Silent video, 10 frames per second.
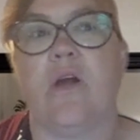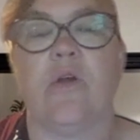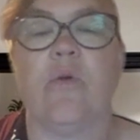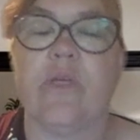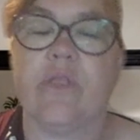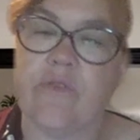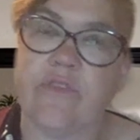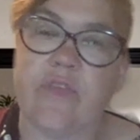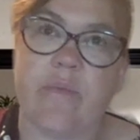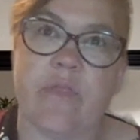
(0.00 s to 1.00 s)
are going through the
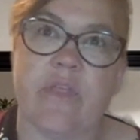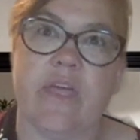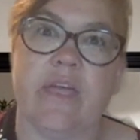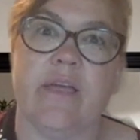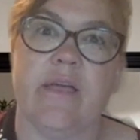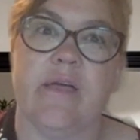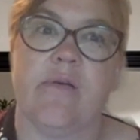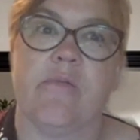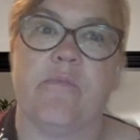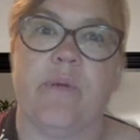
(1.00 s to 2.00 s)
same thing,
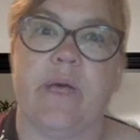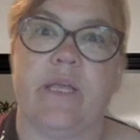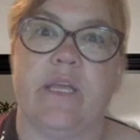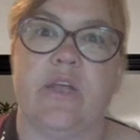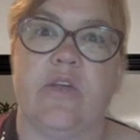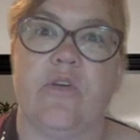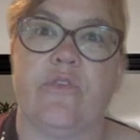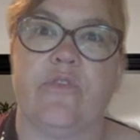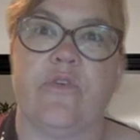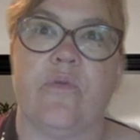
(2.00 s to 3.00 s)
but can
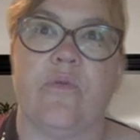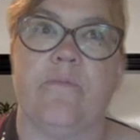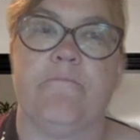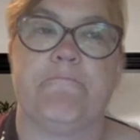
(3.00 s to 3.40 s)
also